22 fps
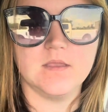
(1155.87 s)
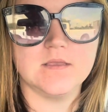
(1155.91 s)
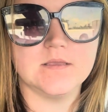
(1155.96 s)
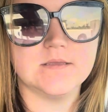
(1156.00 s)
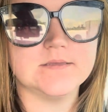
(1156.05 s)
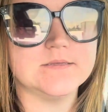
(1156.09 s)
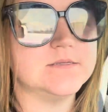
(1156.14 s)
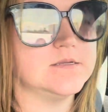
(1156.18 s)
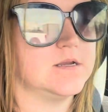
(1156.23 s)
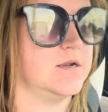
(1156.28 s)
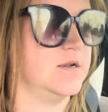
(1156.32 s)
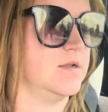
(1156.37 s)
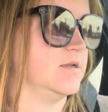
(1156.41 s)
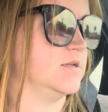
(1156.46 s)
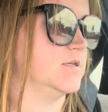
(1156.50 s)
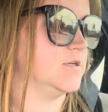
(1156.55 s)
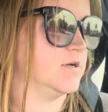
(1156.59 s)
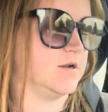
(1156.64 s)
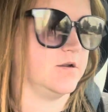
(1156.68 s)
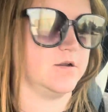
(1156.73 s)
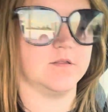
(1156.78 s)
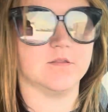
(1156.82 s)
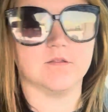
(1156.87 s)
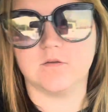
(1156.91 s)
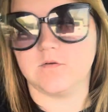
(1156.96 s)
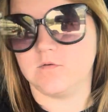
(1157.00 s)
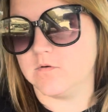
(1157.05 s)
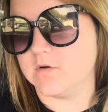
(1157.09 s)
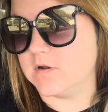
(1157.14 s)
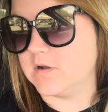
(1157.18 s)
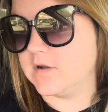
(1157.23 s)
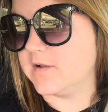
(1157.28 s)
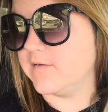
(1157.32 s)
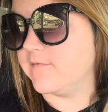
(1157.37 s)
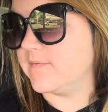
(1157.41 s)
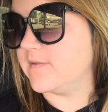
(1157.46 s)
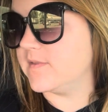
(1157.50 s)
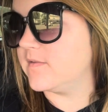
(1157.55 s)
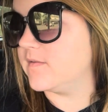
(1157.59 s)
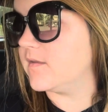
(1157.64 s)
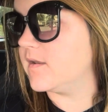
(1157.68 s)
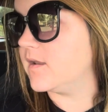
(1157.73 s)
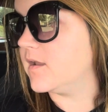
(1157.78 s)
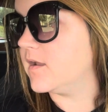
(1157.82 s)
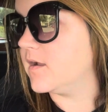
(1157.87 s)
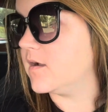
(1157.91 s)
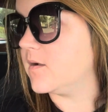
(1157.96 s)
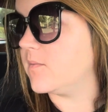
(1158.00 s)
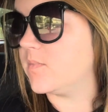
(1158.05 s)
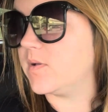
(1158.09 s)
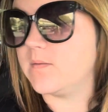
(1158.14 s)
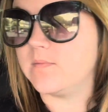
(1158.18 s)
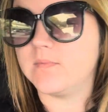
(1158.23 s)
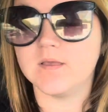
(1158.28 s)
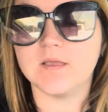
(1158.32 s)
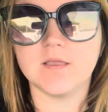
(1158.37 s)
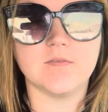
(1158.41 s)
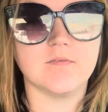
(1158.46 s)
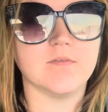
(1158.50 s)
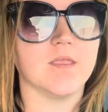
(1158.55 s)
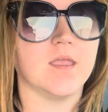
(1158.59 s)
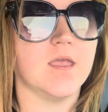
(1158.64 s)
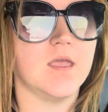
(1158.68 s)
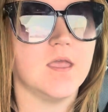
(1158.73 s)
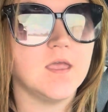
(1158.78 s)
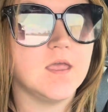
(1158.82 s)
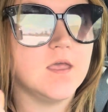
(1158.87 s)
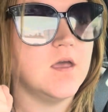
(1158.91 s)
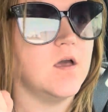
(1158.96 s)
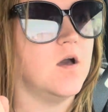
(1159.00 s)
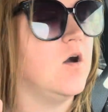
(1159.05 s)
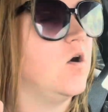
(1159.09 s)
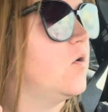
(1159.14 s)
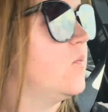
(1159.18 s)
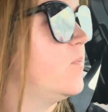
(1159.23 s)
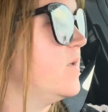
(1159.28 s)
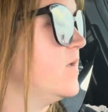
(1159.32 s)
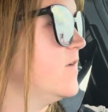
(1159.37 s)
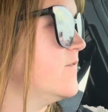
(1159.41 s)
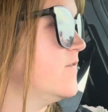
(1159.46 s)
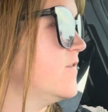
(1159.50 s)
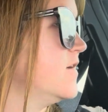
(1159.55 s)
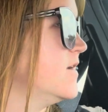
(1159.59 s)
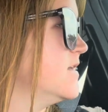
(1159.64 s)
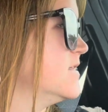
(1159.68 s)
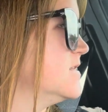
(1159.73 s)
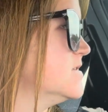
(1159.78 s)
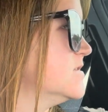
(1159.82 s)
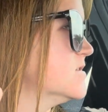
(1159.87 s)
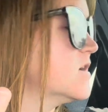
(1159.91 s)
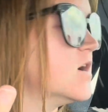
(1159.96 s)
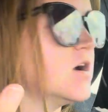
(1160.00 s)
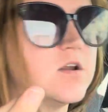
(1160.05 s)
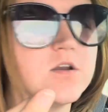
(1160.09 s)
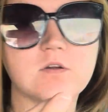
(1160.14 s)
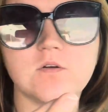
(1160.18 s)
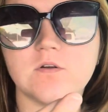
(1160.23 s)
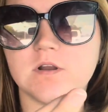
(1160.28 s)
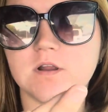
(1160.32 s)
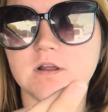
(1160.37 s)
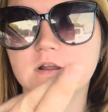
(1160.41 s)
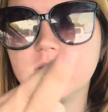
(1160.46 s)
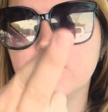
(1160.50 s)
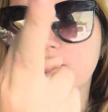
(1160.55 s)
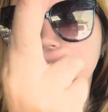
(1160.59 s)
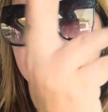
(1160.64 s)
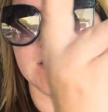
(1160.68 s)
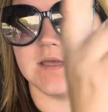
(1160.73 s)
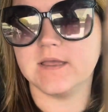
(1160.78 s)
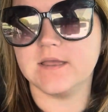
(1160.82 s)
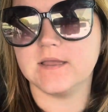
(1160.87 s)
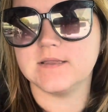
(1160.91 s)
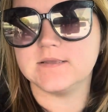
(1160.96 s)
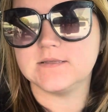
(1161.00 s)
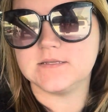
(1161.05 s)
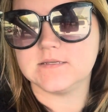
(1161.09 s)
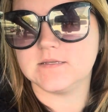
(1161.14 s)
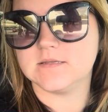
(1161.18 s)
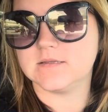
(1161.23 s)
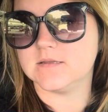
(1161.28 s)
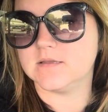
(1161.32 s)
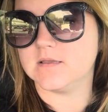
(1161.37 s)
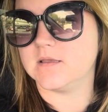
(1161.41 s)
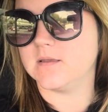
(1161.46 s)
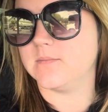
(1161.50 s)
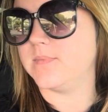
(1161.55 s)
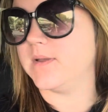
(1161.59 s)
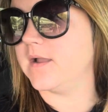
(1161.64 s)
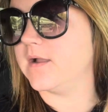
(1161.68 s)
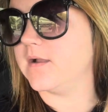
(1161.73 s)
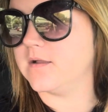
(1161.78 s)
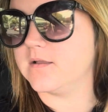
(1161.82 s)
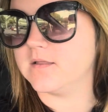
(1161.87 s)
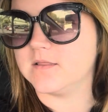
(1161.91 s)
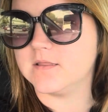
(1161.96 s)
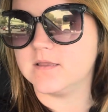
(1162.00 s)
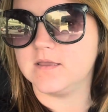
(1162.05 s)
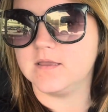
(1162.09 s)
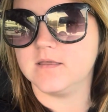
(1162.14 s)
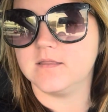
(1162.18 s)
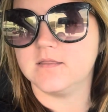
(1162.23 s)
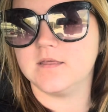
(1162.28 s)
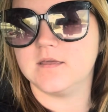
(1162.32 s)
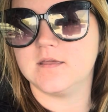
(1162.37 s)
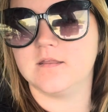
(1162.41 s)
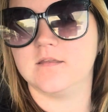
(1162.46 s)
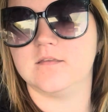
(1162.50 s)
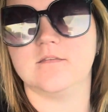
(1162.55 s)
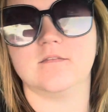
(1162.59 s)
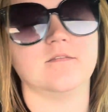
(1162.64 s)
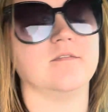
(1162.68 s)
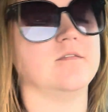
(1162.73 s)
Sonic is right around the corner. I've been sitting here at Publix hoping for an Instacart order, but apparently that is